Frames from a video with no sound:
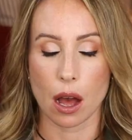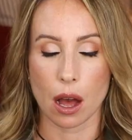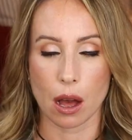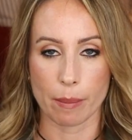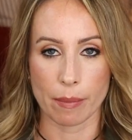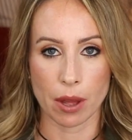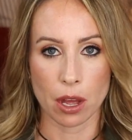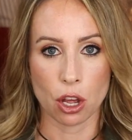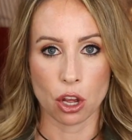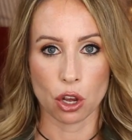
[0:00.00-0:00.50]

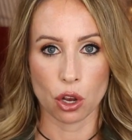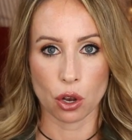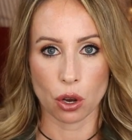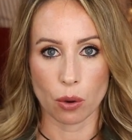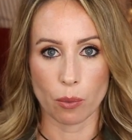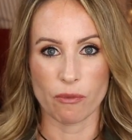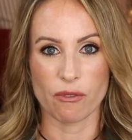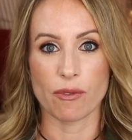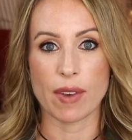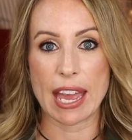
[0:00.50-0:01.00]
um,
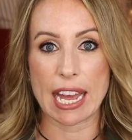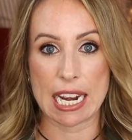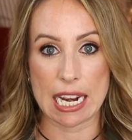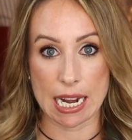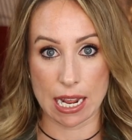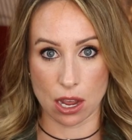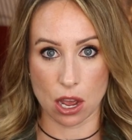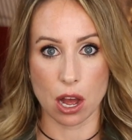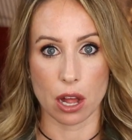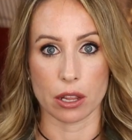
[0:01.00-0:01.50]

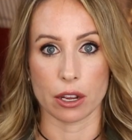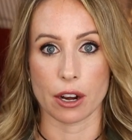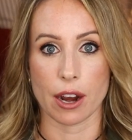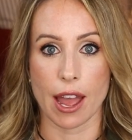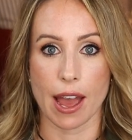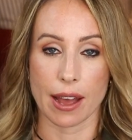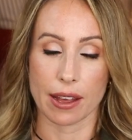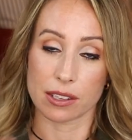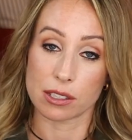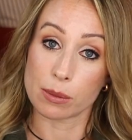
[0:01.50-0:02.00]
vanity color
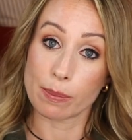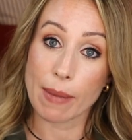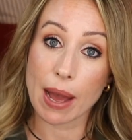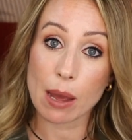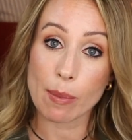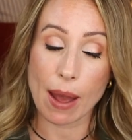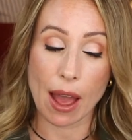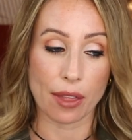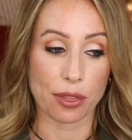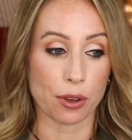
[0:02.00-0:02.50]
as
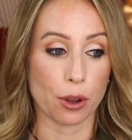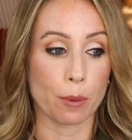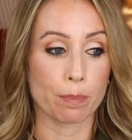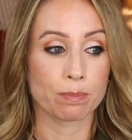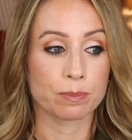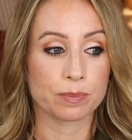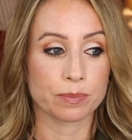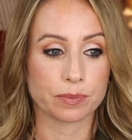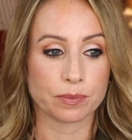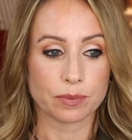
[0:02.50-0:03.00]
my
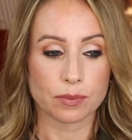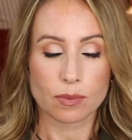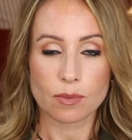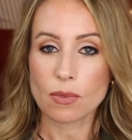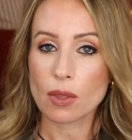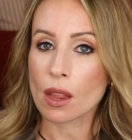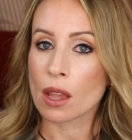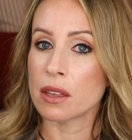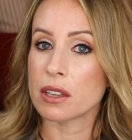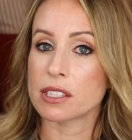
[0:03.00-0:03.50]
bathroom.
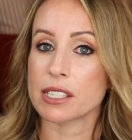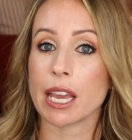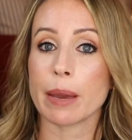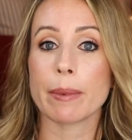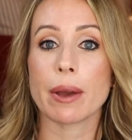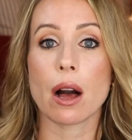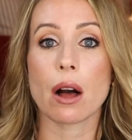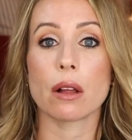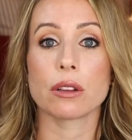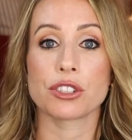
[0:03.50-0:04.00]
The
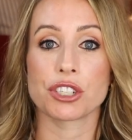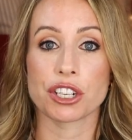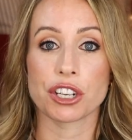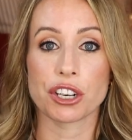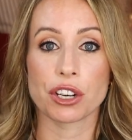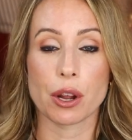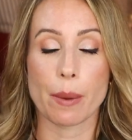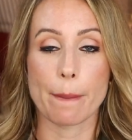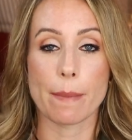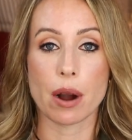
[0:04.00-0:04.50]
same
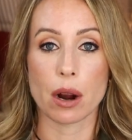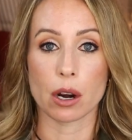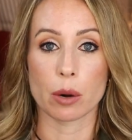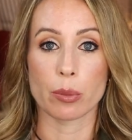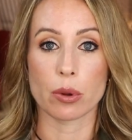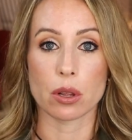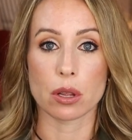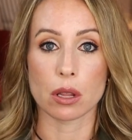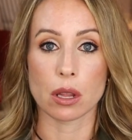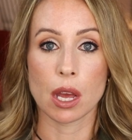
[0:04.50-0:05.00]
cultured
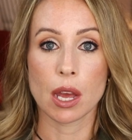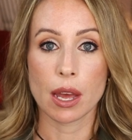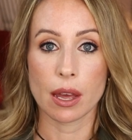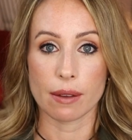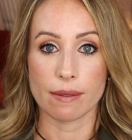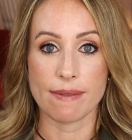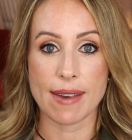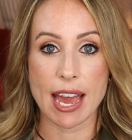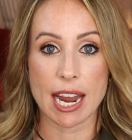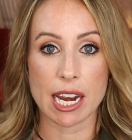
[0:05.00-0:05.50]
marble
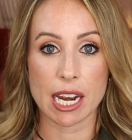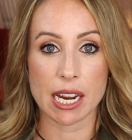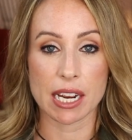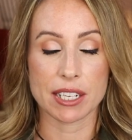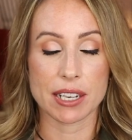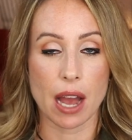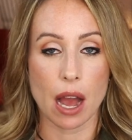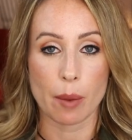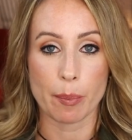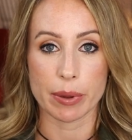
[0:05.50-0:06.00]

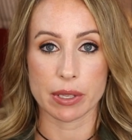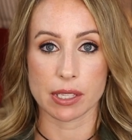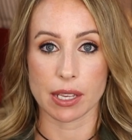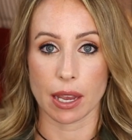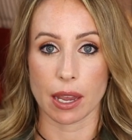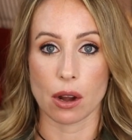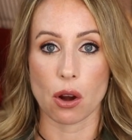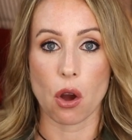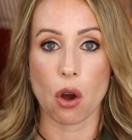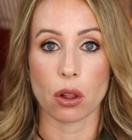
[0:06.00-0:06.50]
vanity top. It's
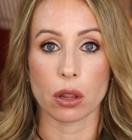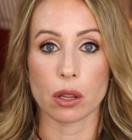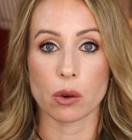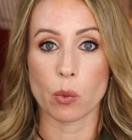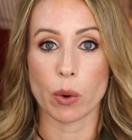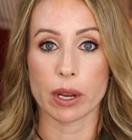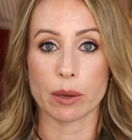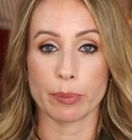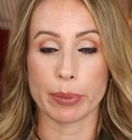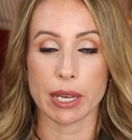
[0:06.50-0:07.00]
like an
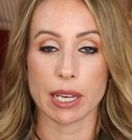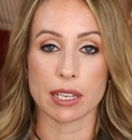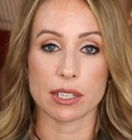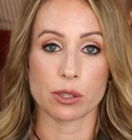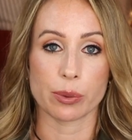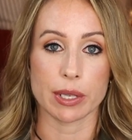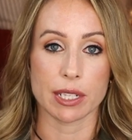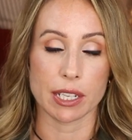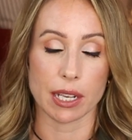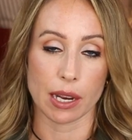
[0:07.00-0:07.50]
all-in-one
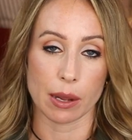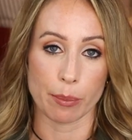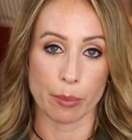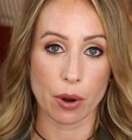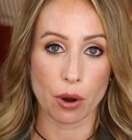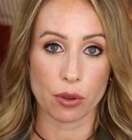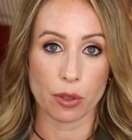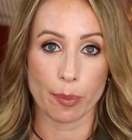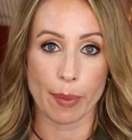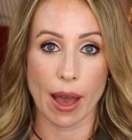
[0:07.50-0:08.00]
piece we did in
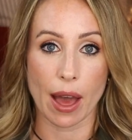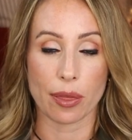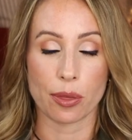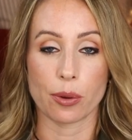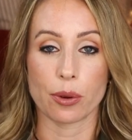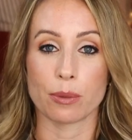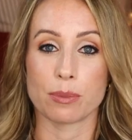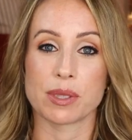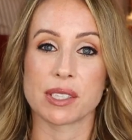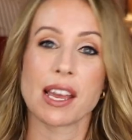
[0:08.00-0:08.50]
both
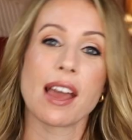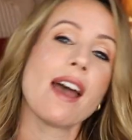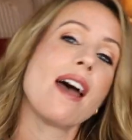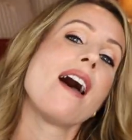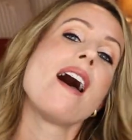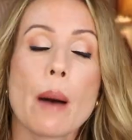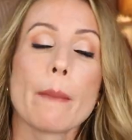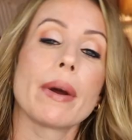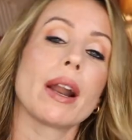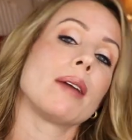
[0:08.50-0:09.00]
bathrooms.
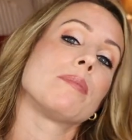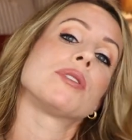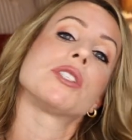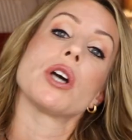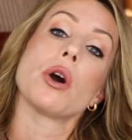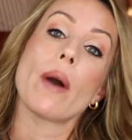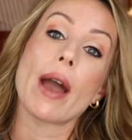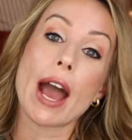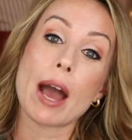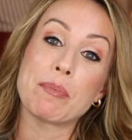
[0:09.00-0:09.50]
But I'm
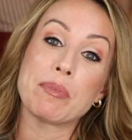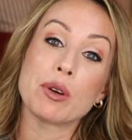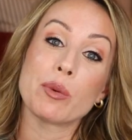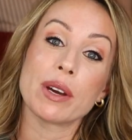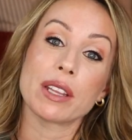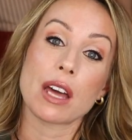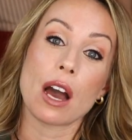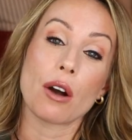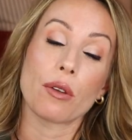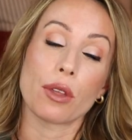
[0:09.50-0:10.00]
so happy
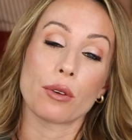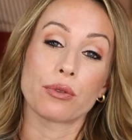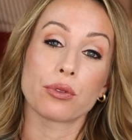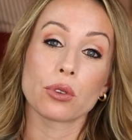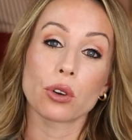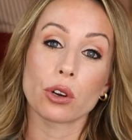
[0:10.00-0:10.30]
with how the